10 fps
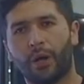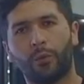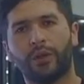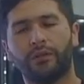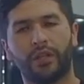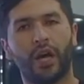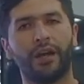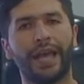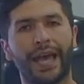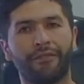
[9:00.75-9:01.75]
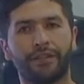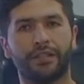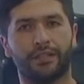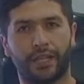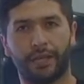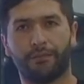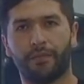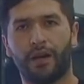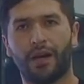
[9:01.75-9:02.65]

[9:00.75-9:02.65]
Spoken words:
will not have the same